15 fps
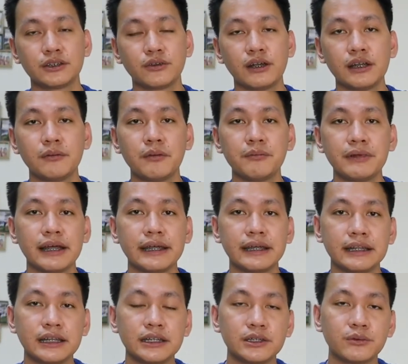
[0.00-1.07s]
So I am
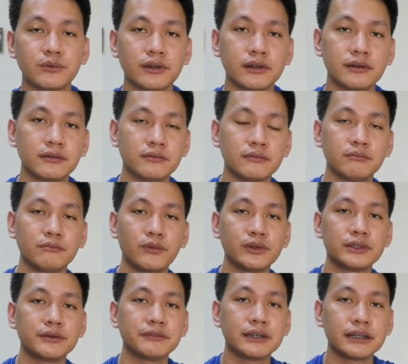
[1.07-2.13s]
applying this one
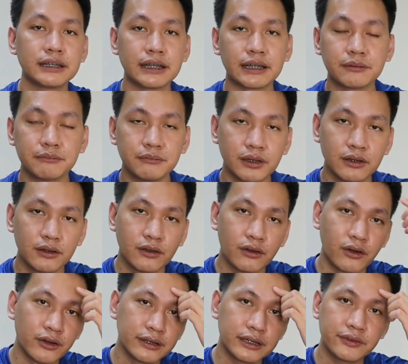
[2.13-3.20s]
most of the time
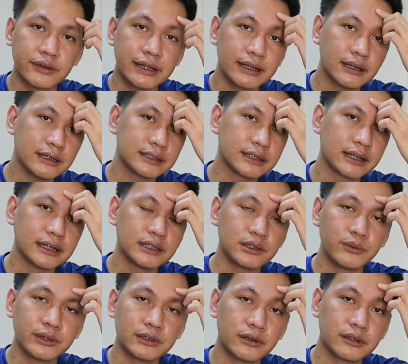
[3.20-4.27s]
on the wrinkle
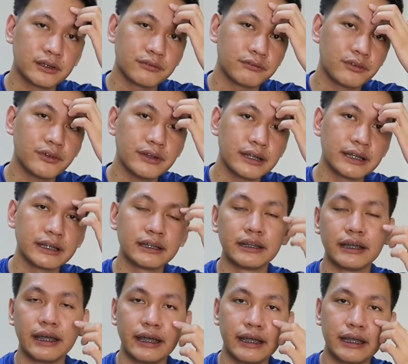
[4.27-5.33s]
sides, which are the
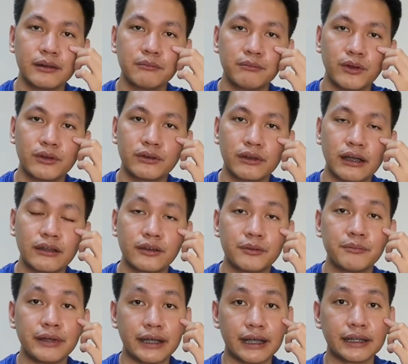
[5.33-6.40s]
forehead and both
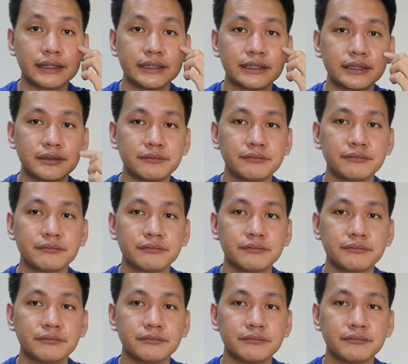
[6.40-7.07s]
under my eyes.